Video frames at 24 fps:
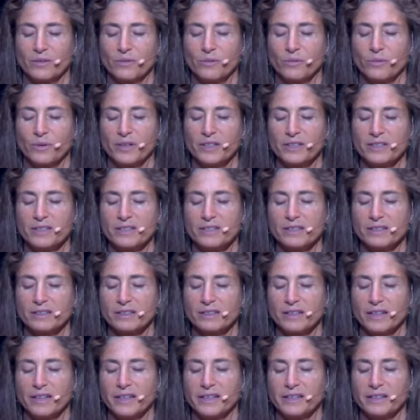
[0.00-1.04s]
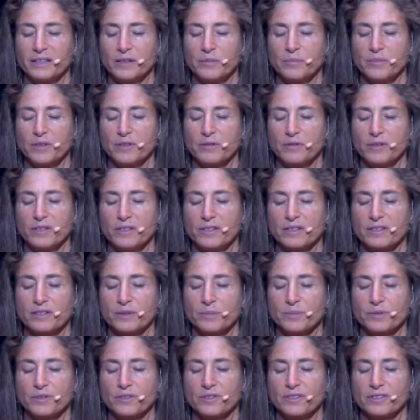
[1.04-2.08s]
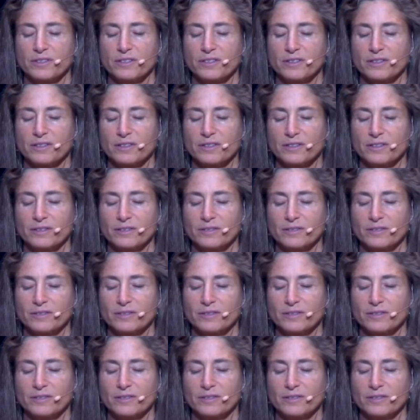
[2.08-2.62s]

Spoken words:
What's it like to be with this person?